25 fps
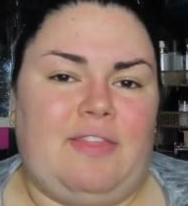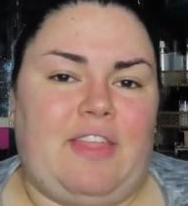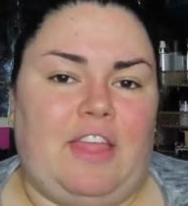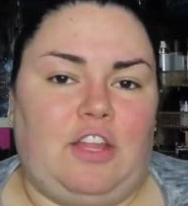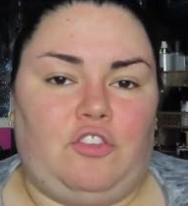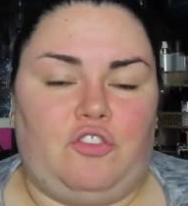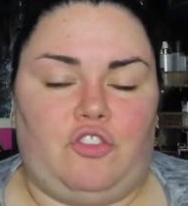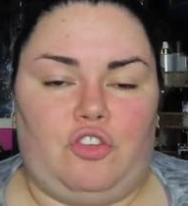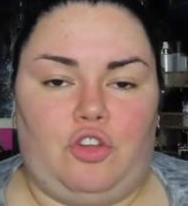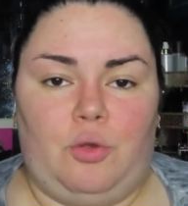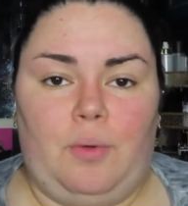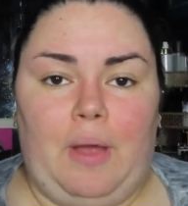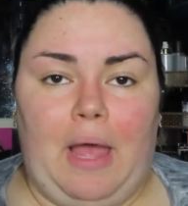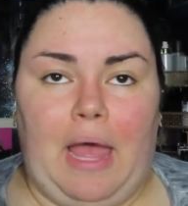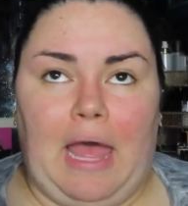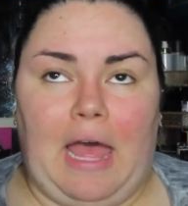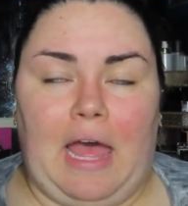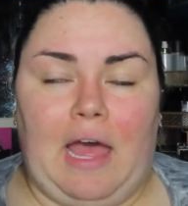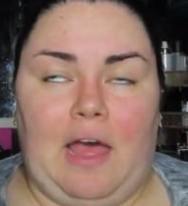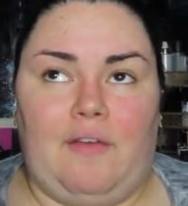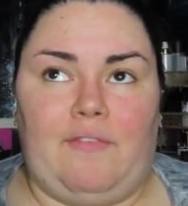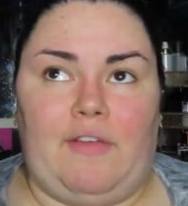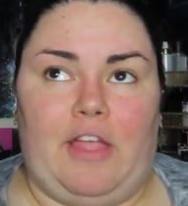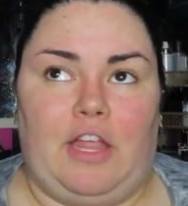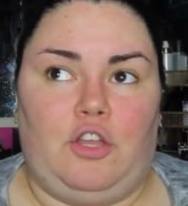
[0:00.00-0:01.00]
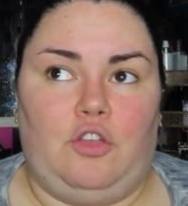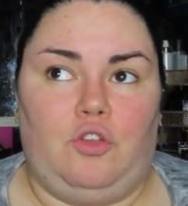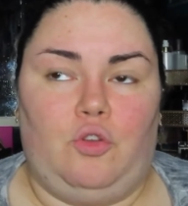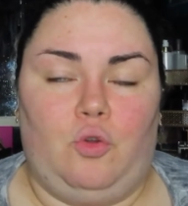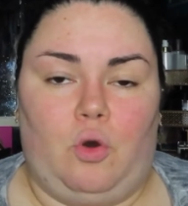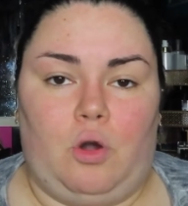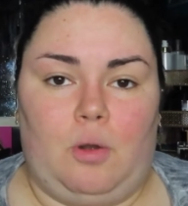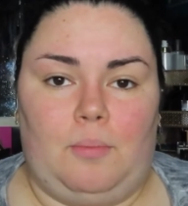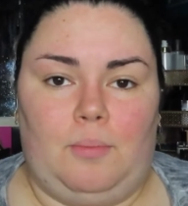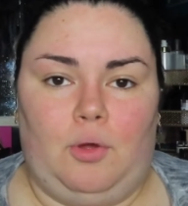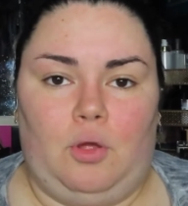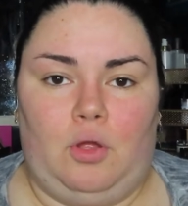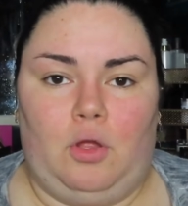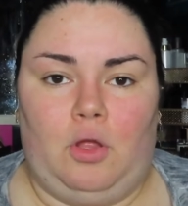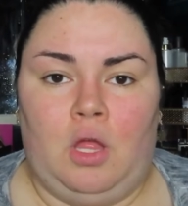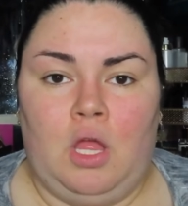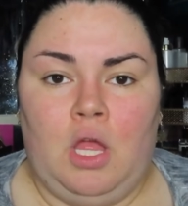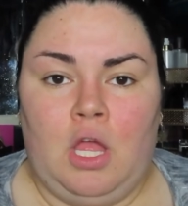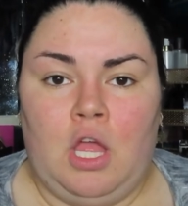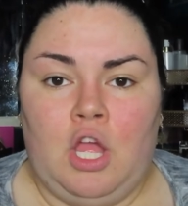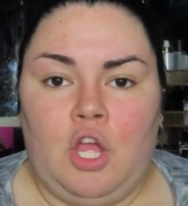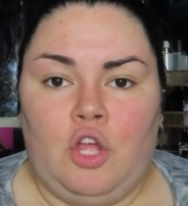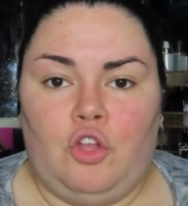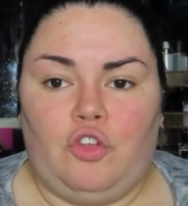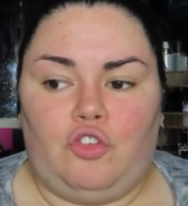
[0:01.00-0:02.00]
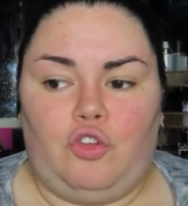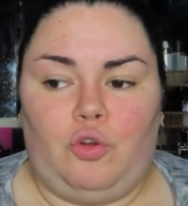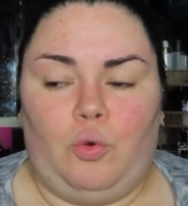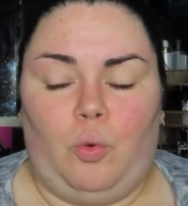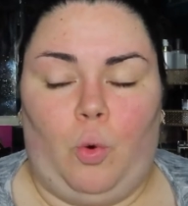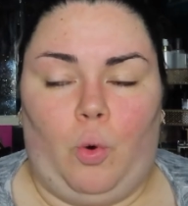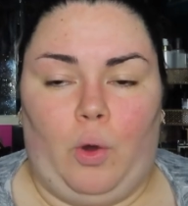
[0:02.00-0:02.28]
They do have a normal to